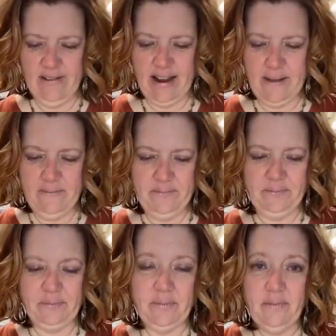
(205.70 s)
All right,
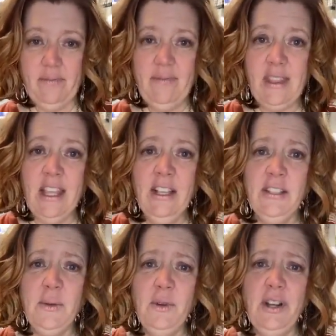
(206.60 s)

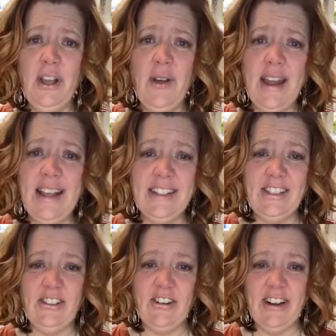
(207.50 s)
so we're going to go ahead and
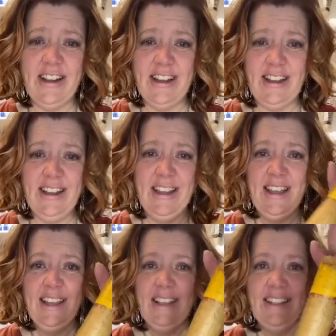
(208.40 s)
get started.
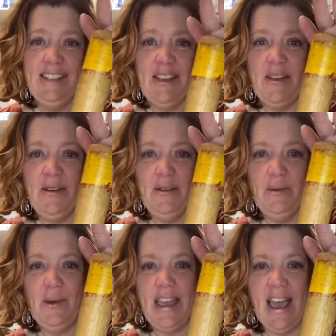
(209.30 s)

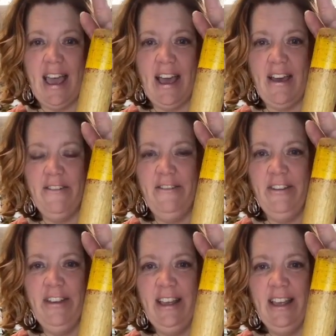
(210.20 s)
So we have
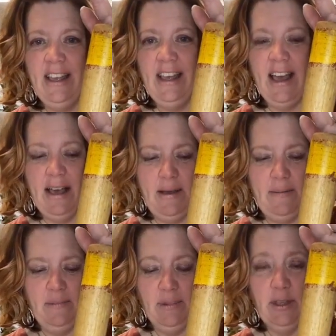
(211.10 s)

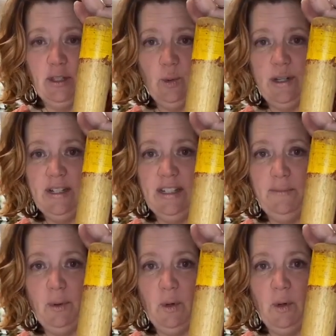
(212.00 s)
this wooden
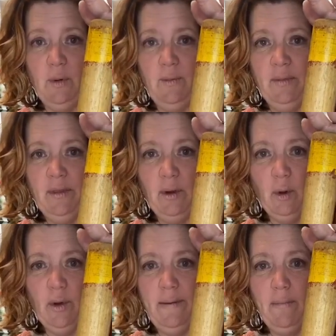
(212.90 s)
spool
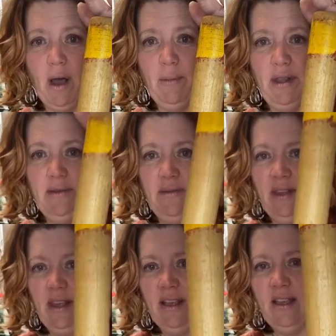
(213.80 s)
or wooden bobbin
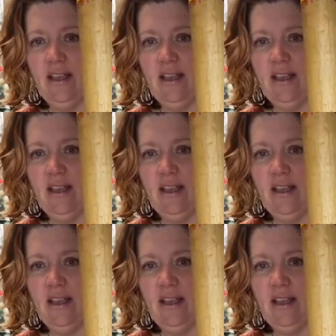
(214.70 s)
